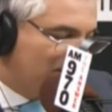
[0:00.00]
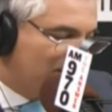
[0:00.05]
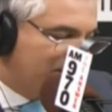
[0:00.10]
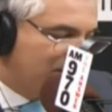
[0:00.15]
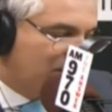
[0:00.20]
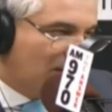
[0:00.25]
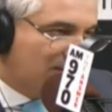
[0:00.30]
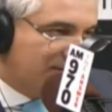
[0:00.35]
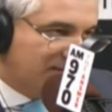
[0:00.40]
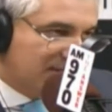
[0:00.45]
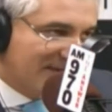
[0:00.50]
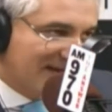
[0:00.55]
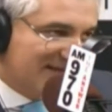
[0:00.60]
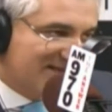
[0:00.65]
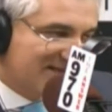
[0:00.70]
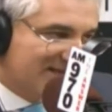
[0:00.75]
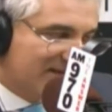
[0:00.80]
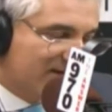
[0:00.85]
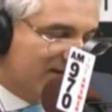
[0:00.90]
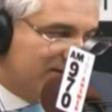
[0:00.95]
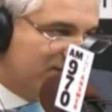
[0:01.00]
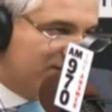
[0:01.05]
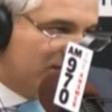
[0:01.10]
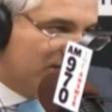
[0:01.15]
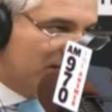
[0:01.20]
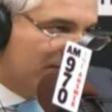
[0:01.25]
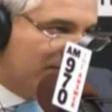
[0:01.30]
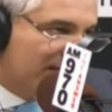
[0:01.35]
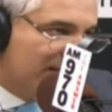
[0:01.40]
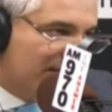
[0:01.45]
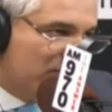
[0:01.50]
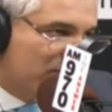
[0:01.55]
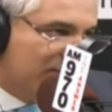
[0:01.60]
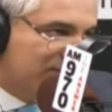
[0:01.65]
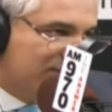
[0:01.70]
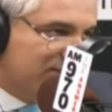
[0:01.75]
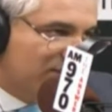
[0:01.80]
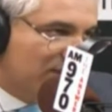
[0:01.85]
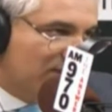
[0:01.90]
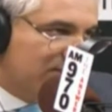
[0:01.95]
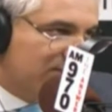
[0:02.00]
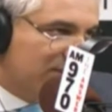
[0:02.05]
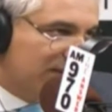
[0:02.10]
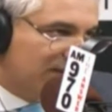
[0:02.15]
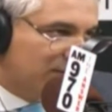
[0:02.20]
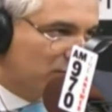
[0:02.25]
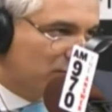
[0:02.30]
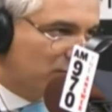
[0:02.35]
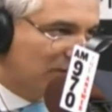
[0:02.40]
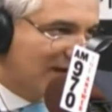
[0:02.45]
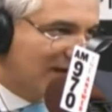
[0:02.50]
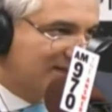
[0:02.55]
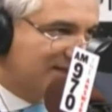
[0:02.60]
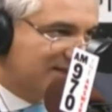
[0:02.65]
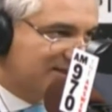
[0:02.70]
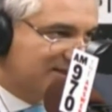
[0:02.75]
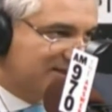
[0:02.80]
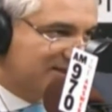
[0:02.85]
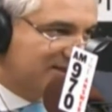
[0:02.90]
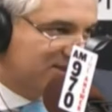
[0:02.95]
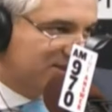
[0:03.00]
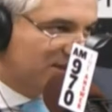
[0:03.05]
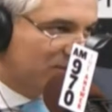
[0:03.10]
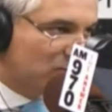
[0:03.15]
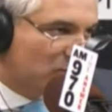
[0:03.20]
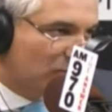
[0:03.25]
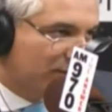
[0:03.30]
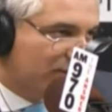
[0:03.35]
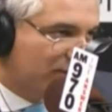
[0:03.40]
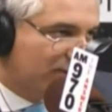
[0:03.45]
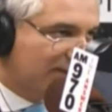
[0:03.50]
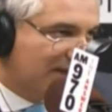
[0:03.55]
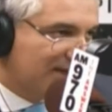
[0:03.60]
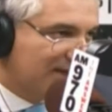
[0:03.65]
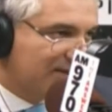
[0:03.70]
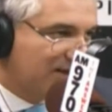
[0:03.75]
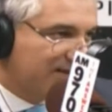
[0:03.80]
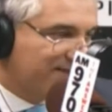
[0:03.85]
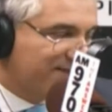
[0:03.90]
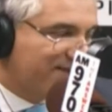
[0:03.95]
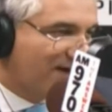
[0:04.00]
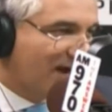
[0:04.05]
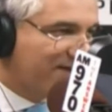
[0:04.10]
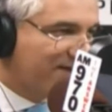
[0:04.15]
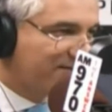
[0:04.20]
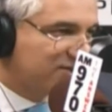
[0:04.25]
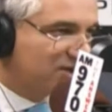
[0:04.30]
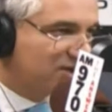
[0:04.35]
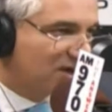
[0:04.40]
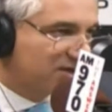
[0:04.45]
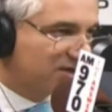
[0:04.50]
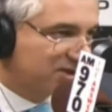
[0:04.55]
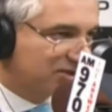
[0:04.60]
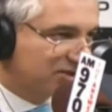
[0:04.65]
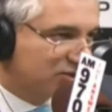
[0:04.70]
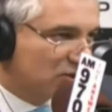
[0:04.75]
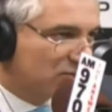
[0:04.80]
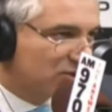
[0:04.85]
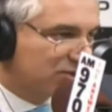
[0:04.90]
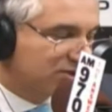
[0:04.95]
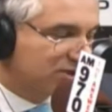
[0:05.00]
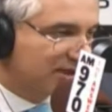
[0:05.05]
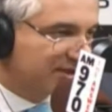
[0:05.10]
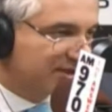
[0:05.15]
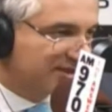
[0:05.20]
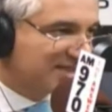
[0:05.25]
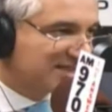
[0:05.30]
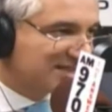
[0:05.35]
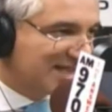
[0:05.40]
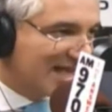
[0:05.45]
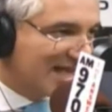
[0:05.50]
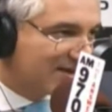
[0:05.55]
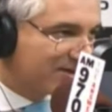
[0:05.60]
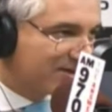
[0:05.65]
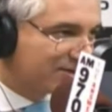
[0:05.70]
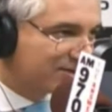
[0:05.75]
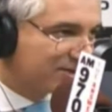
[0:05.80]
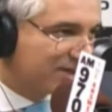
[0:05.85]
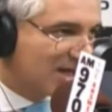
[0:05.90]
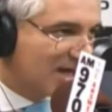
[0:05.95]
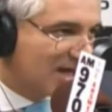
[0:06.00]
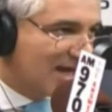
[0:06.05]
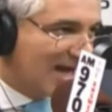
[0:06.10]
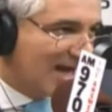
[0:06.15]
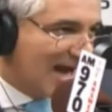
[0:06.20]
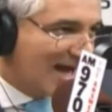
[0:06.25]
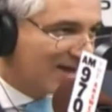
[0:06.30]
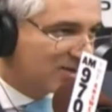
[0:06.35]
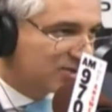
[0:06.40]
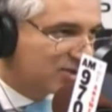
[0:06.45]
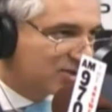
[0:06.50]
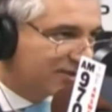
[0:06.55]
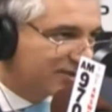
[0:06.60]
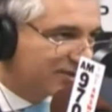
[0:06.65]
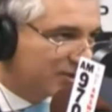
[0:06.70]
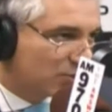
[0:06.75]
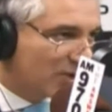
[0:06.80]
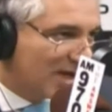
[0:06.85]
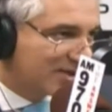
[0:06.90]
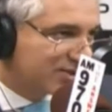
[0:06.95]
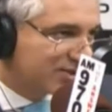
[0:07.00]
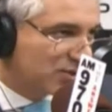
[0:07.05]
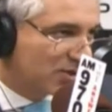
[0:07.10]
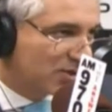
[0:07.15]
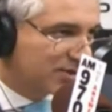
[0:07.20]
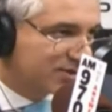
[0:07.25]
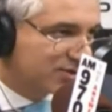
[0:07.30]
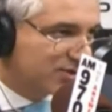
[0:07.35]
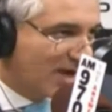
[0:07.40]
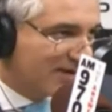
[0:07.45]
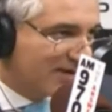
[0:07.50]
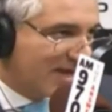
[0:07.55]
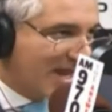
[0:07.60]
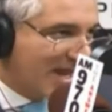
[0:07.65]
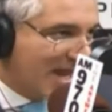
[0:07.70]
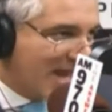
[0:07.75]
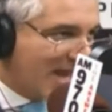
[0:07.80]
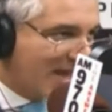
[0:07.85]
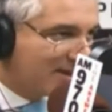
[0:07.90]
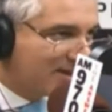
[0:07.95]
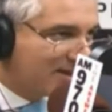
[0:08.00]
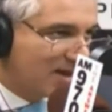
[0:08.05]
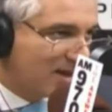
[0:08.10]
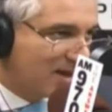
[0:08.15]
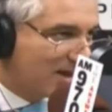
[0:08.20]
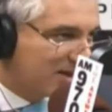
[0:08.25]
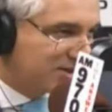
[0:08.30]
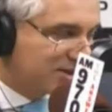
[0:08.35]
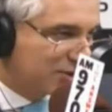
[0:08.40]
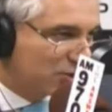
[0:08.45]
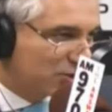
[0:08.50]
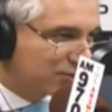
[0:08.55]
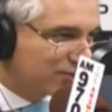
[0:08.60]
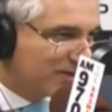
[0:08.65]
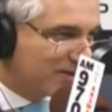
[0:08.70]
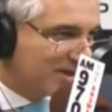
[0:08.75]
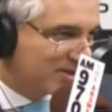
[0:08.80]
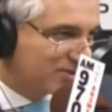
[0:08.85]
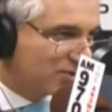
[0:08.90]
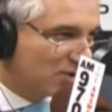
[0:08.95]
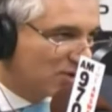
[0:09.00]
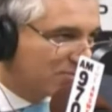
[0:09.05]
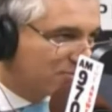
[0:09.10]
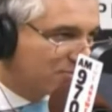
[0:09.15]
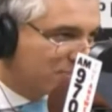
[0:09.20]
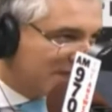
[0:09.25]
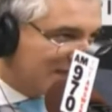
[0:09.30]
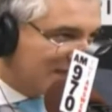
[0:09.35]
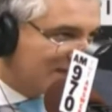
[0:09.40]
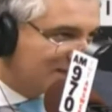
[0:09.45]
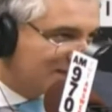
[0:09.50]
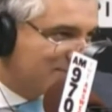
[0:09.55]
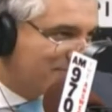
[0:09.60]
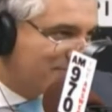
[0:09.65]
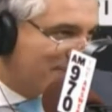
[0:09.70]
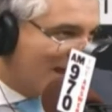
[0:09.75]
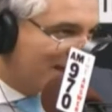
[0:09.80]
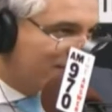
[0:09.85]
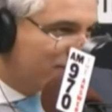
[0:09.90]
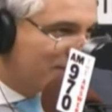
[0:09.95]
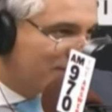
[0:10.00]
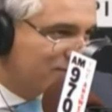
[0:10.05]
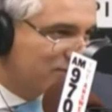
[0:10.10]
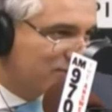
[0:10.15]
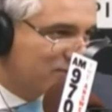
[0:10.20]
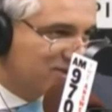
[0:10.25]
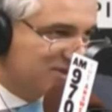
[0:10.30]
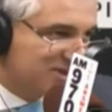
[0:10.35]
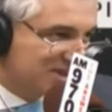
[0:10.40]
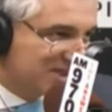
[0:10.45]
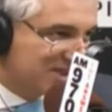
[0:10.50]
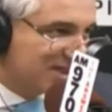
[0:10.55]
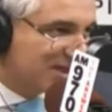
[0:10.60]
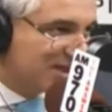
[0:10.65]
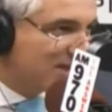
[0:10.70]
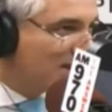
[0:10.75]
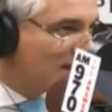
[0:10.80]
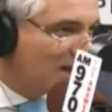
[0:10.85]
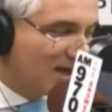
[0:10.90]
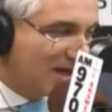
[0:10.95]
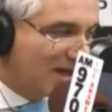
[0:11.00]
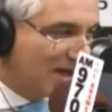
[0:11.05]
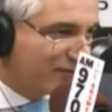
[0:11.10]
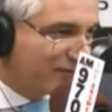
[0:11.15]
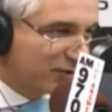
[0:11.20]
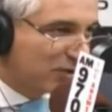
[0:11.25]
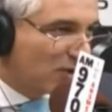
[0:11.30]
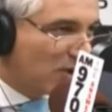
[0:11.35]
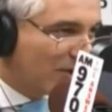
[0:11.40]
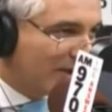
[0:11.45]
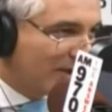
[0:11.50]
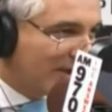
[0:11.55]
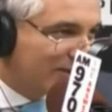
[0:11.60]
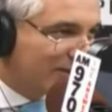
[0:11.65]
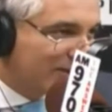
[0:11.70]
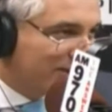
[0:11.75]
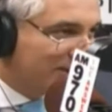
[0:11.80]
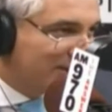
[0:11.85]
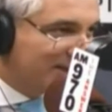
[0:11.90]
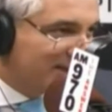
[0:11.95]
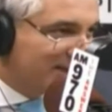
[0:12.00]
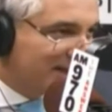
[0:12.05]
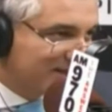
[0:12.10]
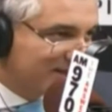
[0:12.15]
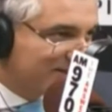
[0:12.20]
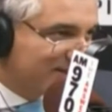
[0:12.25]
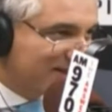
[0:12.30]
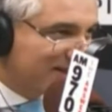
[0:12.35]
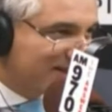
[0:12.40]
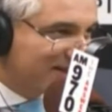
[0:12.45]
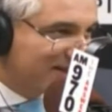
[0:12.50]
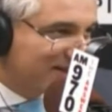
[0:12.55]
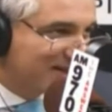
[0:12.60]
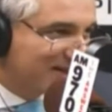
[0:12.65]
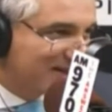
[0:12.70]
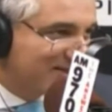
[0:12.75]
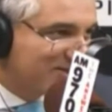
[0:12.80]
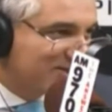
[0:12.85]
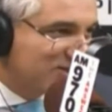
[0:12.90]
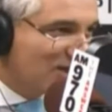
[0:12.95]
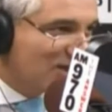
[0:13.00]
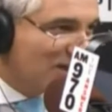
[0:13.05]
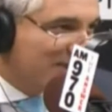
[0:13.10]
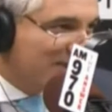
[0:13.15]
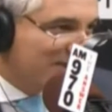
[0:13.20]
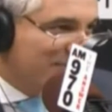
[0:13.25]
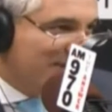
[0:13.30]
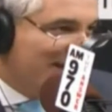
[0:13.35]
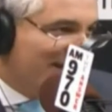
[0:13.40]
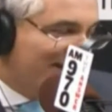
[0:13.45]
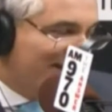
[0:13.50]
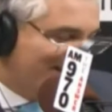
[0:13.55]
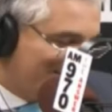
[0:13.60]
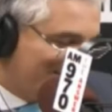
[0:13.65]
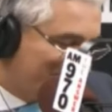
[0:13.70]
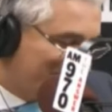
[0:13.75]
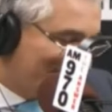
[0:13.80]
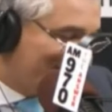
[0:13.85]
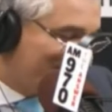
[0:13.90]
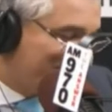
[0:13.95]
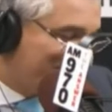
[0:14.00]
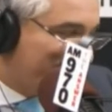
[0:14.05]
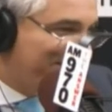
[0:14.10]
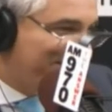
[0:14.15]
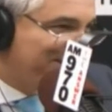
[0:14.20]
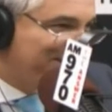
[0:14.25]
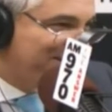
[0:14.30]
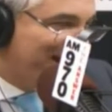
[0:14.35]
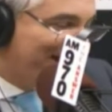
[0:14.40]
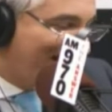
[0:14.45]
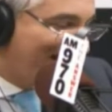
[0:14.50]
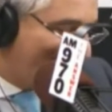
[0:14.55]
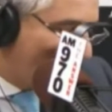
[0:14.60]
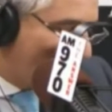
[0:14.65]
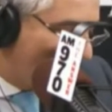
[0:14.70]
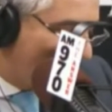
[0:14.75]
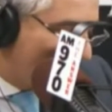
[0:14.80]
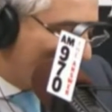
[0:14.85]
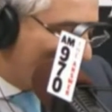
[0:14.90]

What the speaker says: Medicare is coming in with some like rating system where you get like 5 stars. It's almost like these letters outside the restaurants. You have A, it's a good restaurant. B is a bad restaurant. C, if you go in, you're going to get stomach pain and you're going to die.